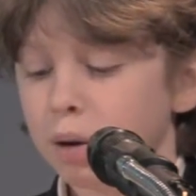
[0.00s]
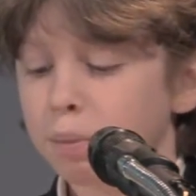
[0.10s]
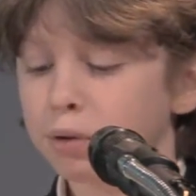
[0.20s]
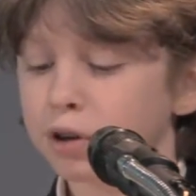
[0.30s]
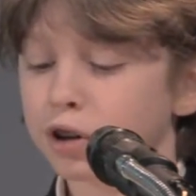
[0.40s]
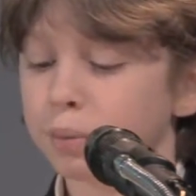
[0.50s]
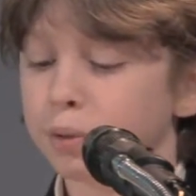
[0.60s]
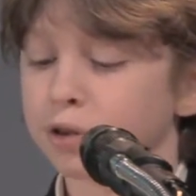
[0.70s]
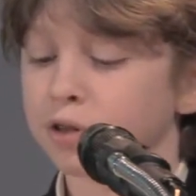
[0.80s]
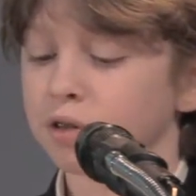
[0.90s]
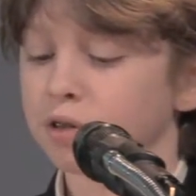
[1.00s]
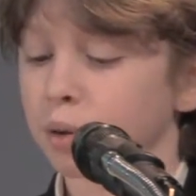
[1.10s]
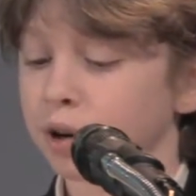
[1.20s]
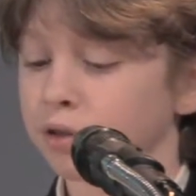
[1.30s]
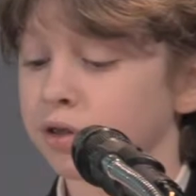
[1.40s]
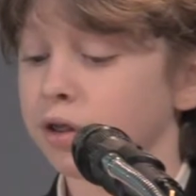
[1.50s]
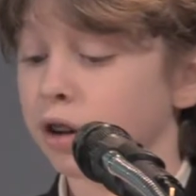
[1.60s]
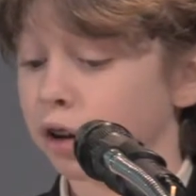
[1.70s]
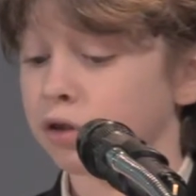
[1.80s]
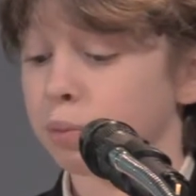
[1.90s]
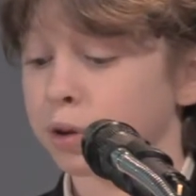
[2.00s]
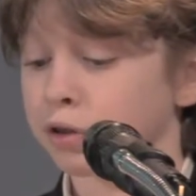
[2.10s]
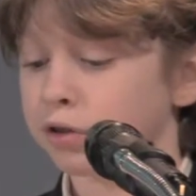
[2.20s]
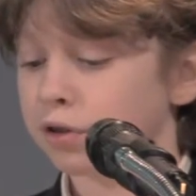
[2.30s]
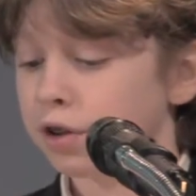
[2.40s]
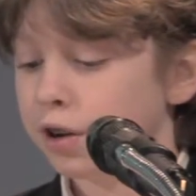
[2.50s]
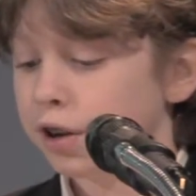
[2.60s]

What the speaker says: Building a computer requires lots of parts.